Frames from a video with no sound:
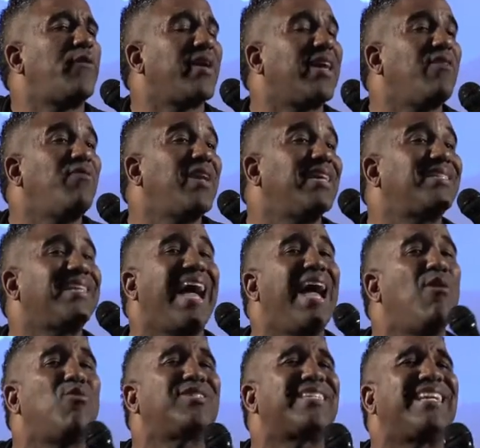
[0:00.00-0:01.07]
forgiveness,
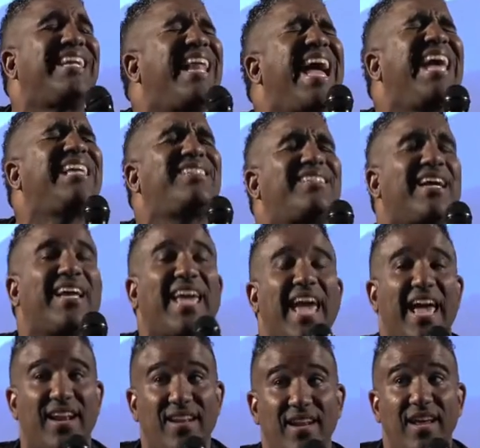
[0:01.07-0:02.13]
I was light
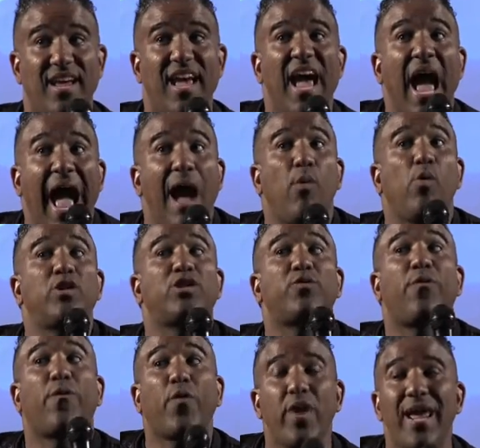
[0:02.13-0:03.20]
again. I was
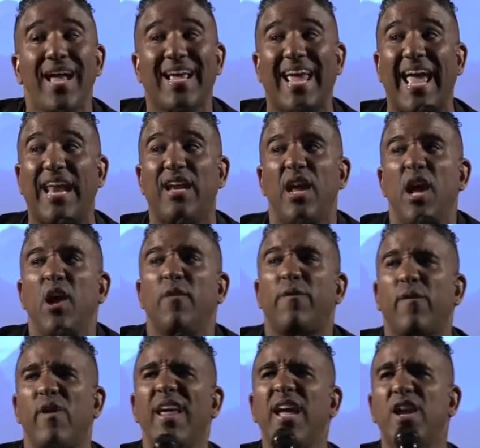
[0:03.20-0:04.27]
free again,
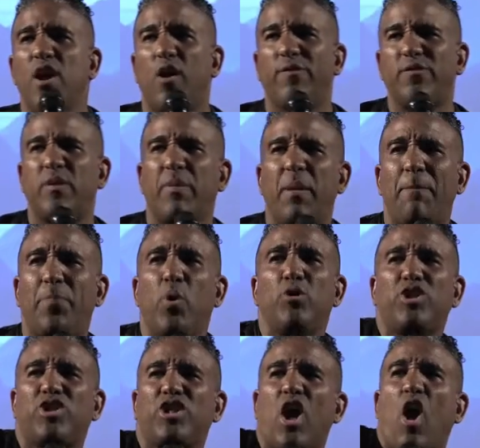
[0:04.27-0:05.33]
free enough to be
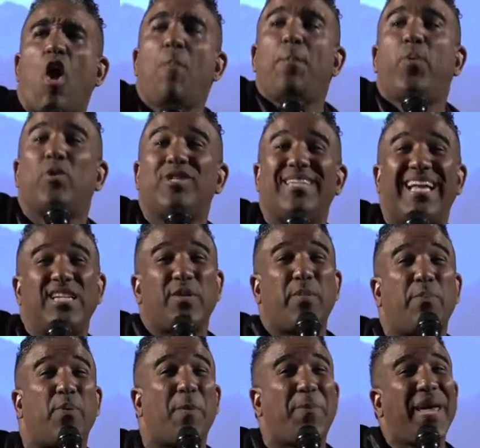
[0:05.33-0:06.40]
pushed upwards and to
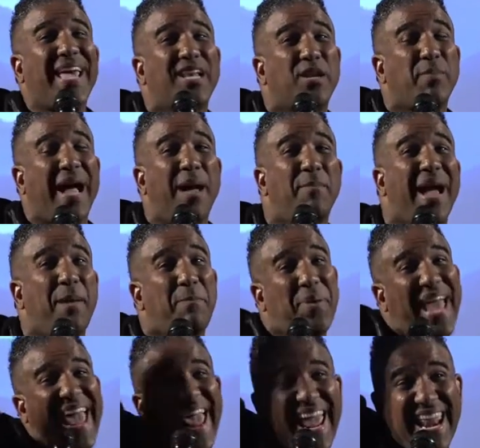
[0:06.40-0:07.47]
be propelled by my
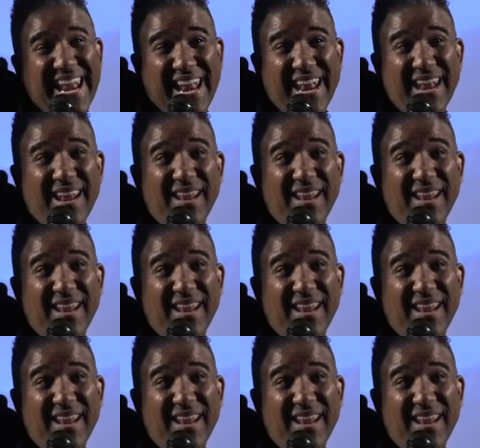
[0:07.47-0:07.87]
pain.